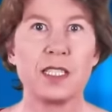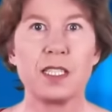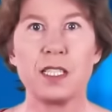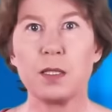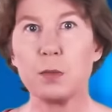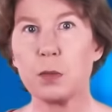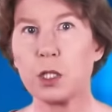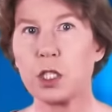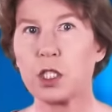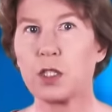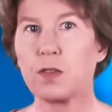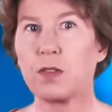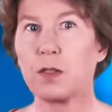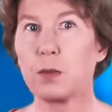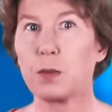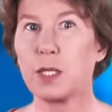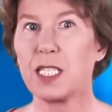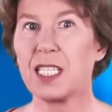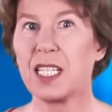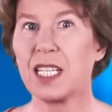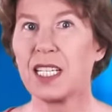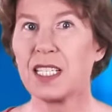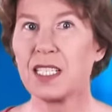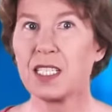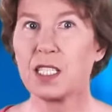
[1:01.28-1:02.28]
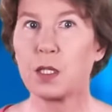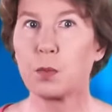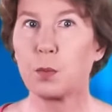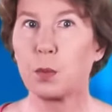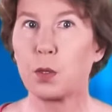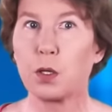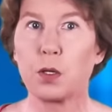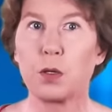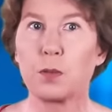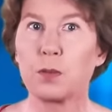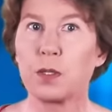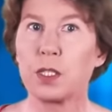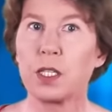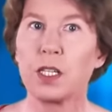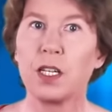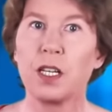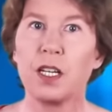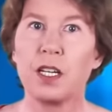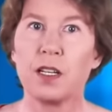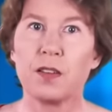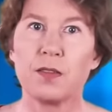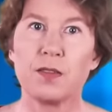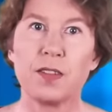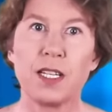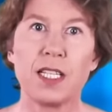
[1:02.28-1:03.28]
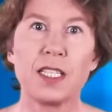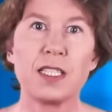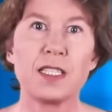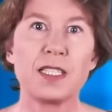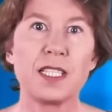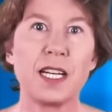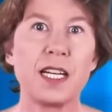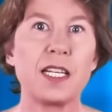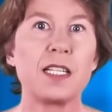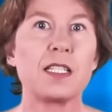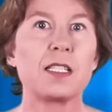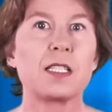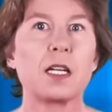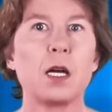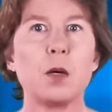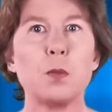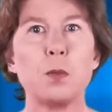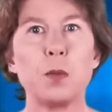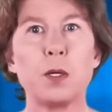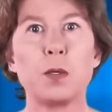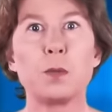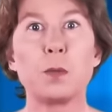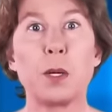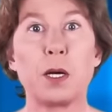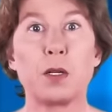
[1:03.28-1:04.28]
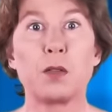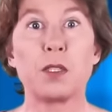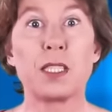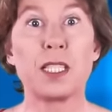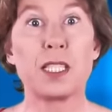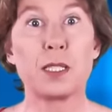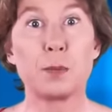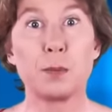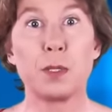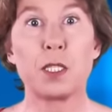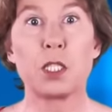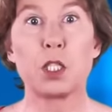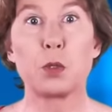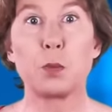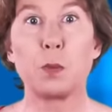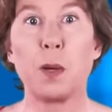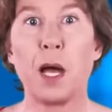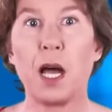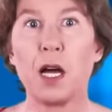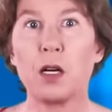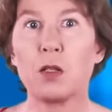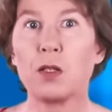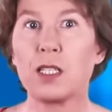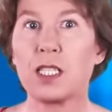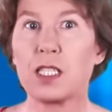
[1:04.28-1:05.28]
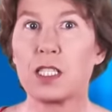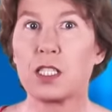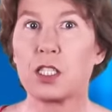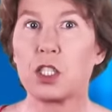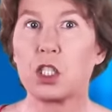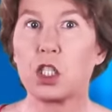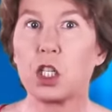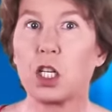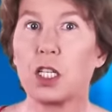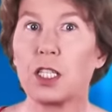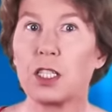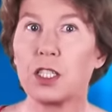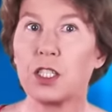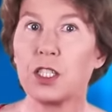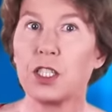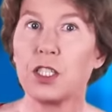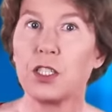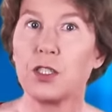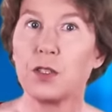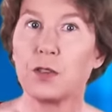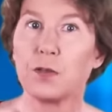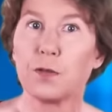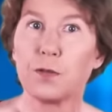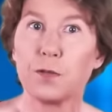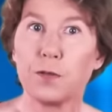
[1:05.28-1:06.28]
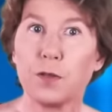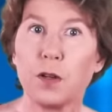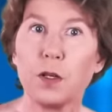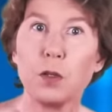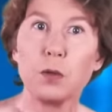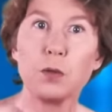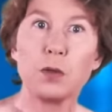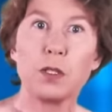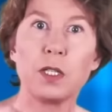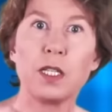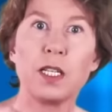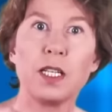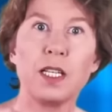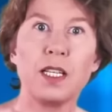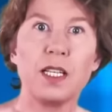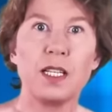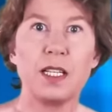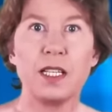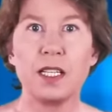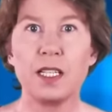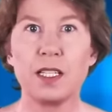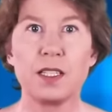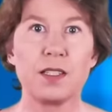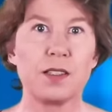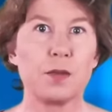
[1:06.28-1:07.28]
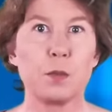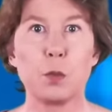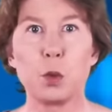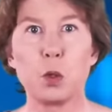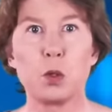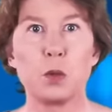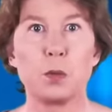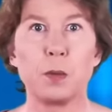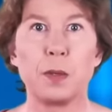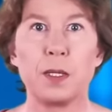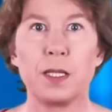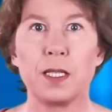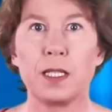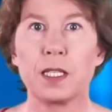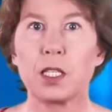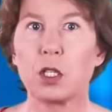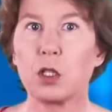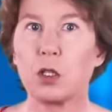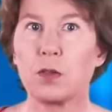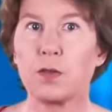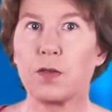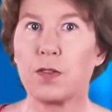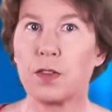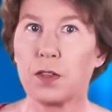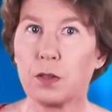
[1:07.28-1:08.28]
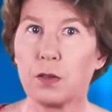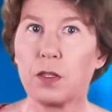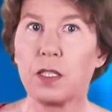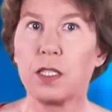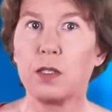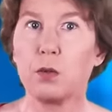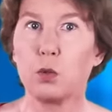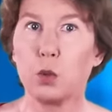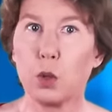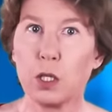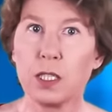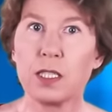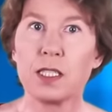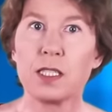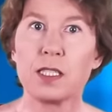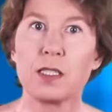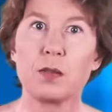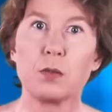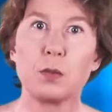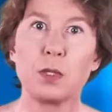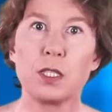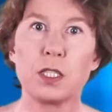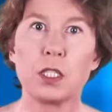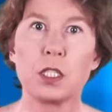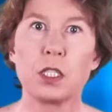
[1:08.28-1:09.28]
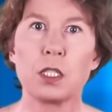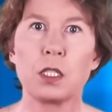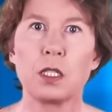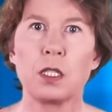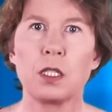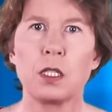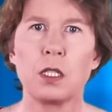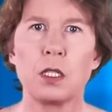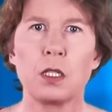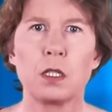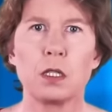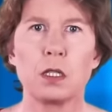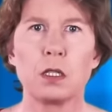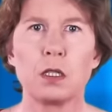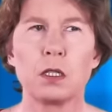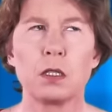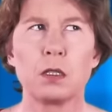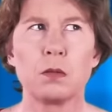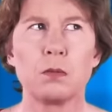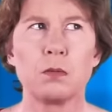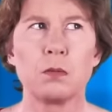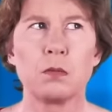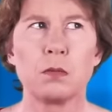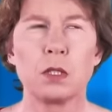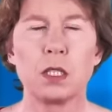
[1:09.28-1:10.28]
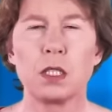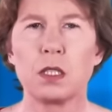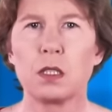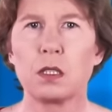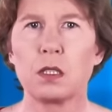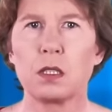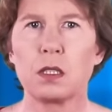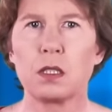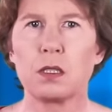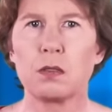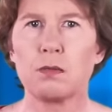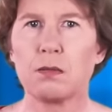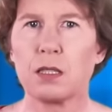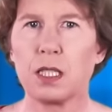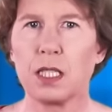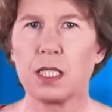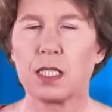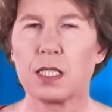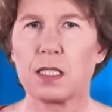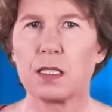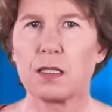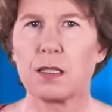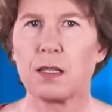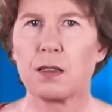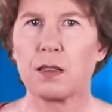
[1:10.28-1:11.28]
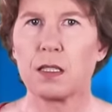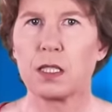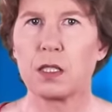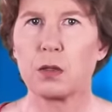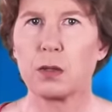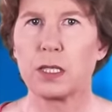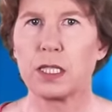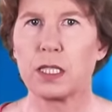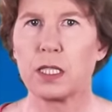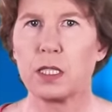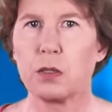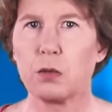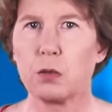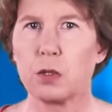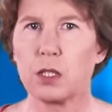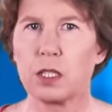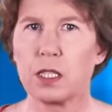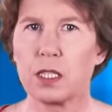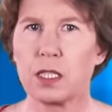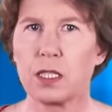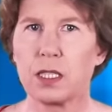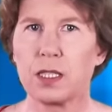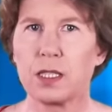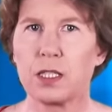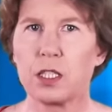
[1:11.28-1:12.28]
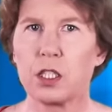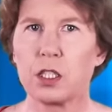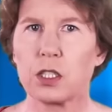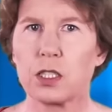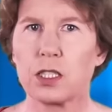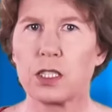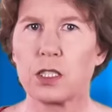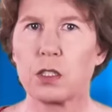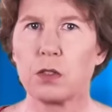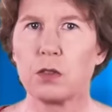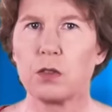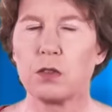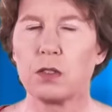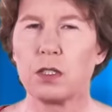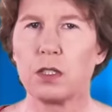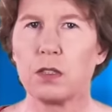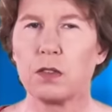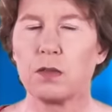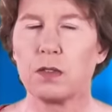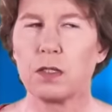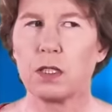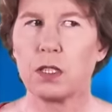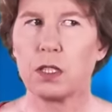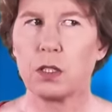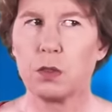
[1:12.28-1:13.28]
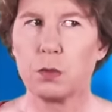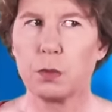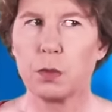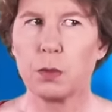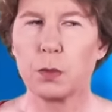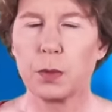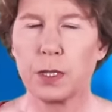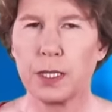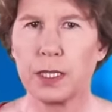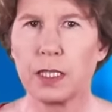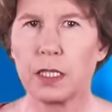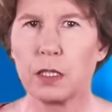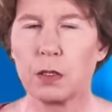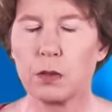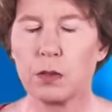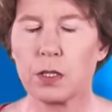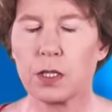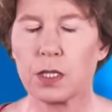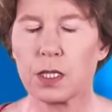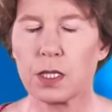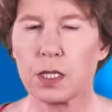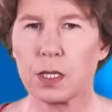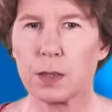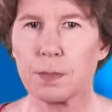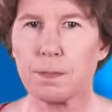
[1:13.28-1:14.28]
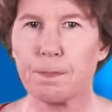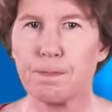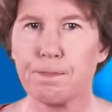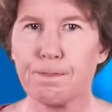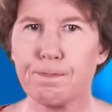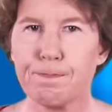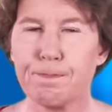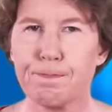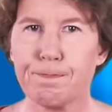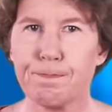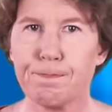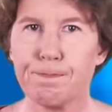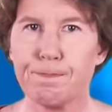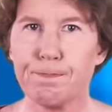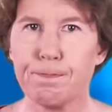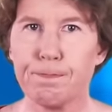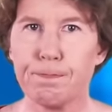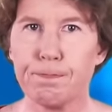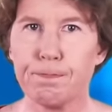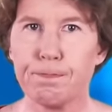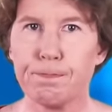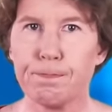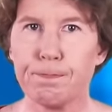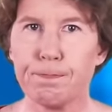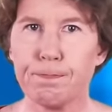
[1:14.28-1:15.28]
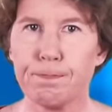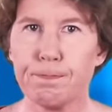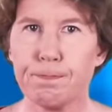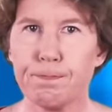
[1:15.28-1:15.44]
an image from a text prompt, that takes up about as much power as charging your phone in the ballpark of 3 watts, which um, is less than the 20 watts I just told you the human brain uses. Hmm.